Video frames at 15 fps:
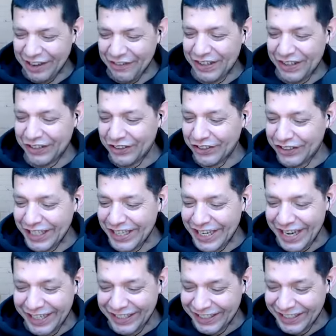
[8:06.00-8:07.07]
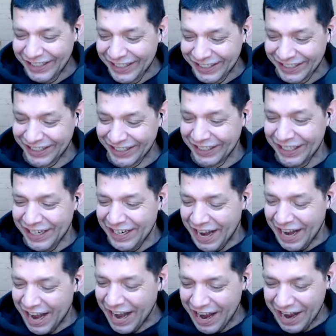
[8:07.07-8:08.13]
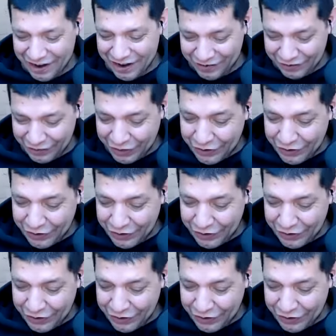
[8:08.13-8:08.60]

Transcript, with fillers: even know they existed. Uh, it was